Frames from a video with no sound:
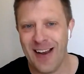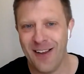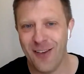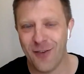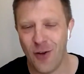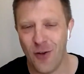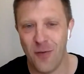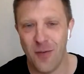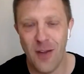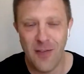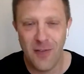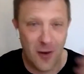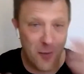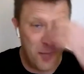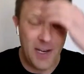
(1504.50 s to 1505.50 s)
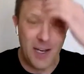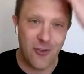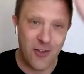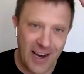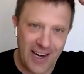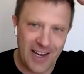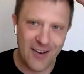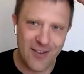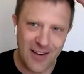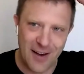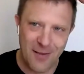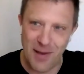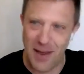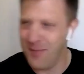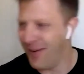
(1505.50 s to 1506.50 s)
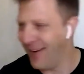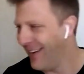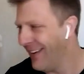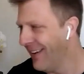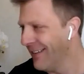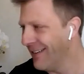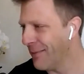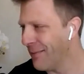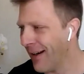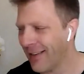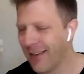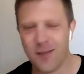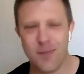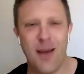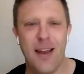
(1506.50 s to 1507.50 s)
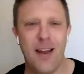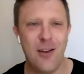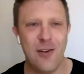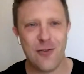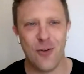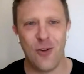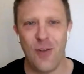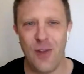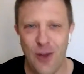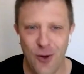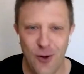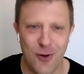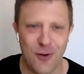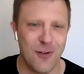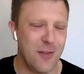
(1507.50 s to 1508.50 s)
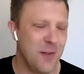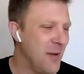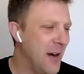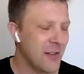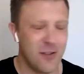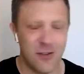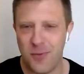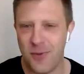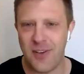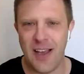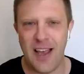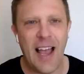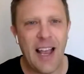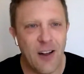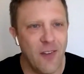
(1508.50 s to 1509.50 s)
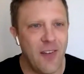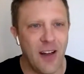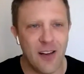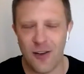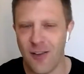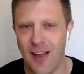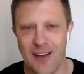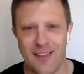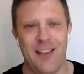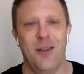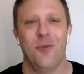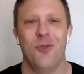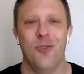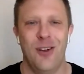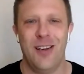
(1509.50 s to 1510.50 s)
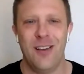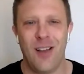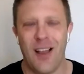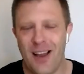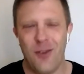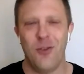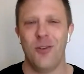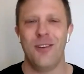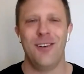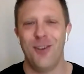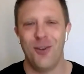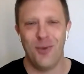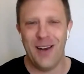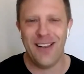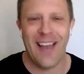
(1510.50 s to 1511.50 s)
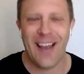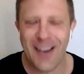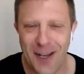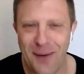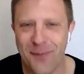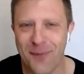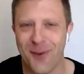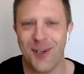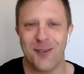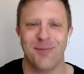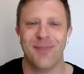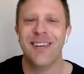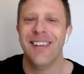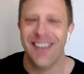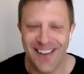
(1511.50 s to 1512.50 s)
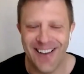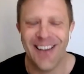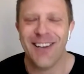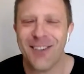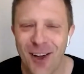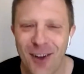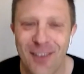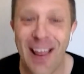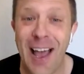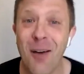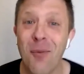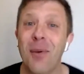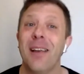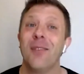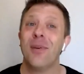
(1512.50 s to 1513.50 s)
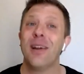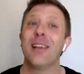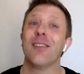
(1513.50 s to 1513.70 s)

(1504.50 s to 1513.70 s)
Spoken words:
right? And so there'd be a change, and maybe the practice manager or the owner of the practice would say, hang on, I don't like that wording. Like, where did that come from? So now we